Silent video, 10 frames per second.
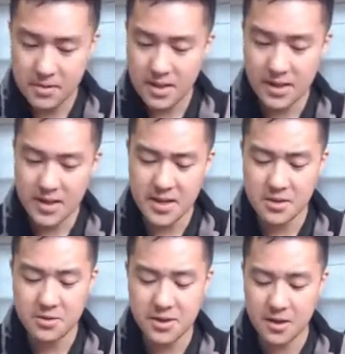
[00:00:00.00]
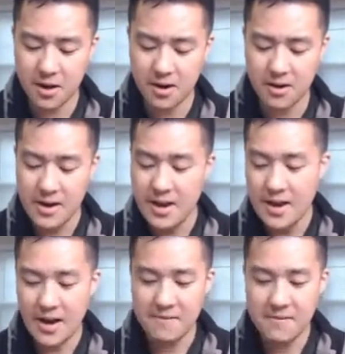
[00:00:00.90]
that's an interesting card.
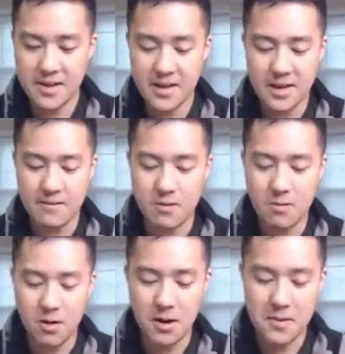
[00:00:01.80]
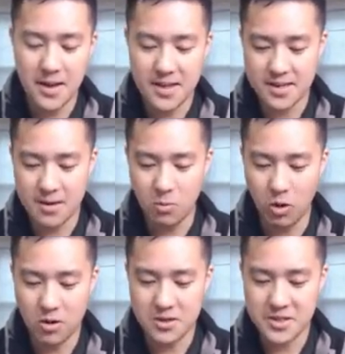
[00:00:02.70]
I feel like if you're up against a
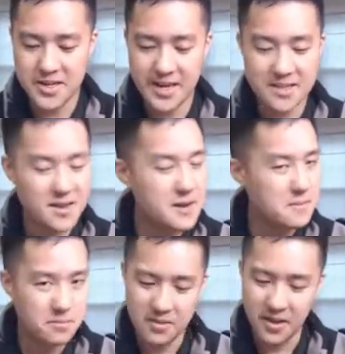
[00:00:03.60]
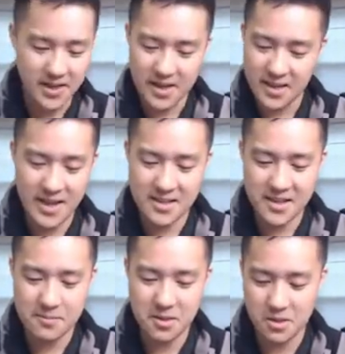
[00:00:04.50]
water GX type, like that
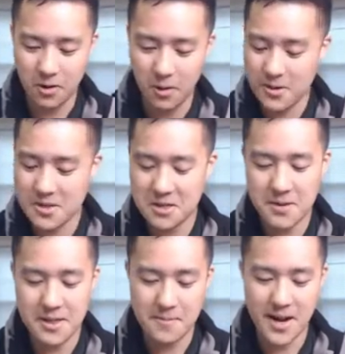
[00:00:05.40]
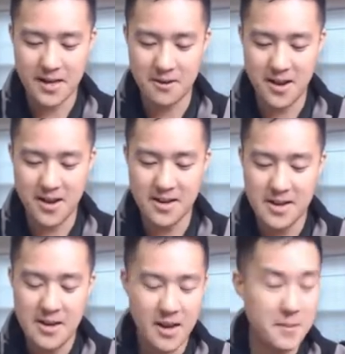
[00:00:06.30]
thing must always just be in the back of your head,
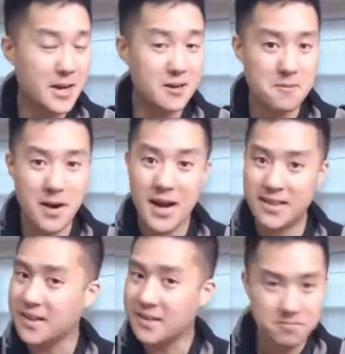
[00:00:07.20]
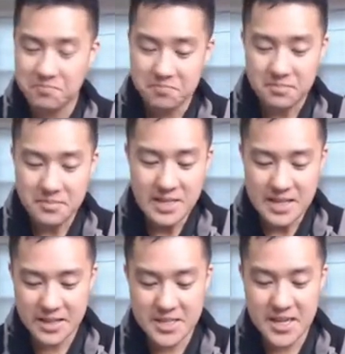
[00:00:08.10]
the uh, back of your mind, like
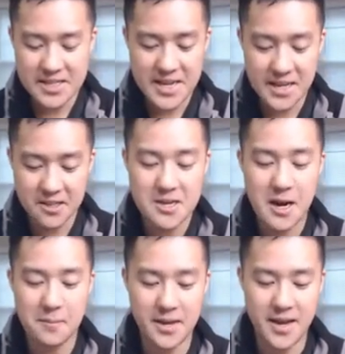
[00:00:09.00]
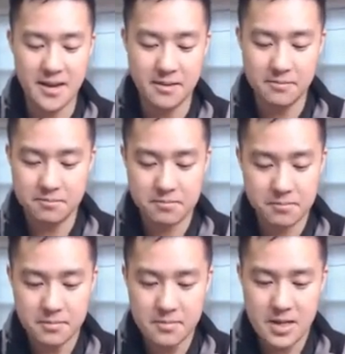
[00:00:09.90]
the GX attack could come again.
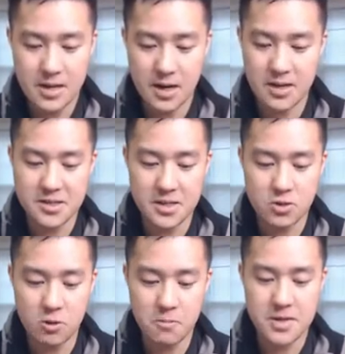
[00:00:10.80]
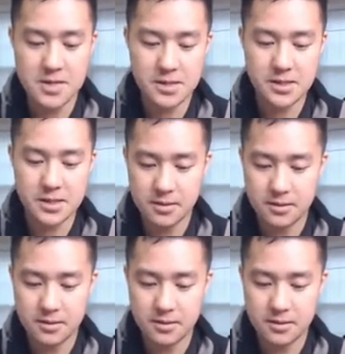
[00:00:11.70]
Alright, let's see. Tropius,